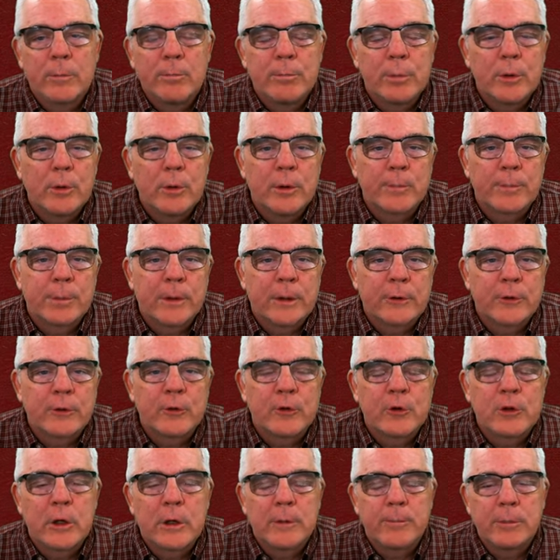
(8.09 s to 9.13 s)
Budapest
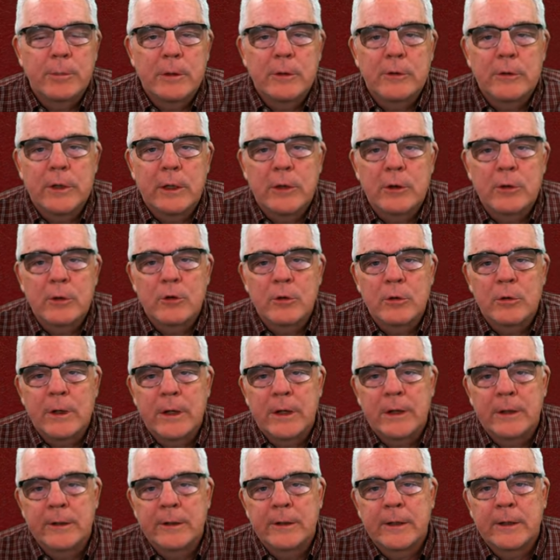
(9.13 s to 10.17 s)
champion Dezső
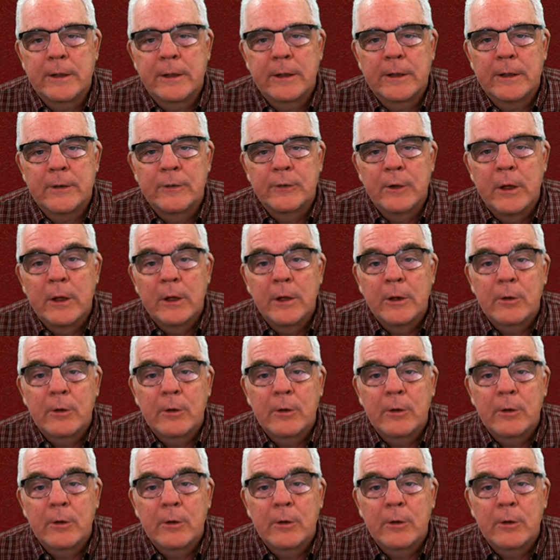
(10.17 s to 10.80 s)
Elekes,